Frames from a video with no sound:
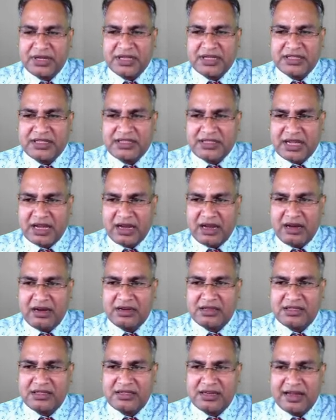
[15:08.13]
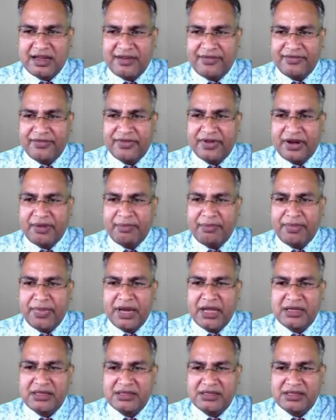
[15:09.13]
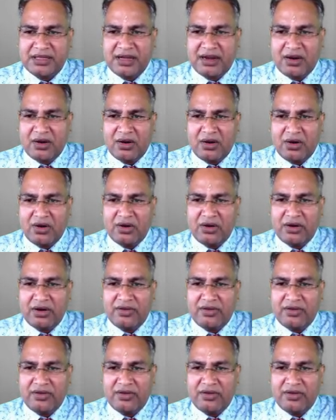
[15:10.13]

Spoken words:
Second step, replace the node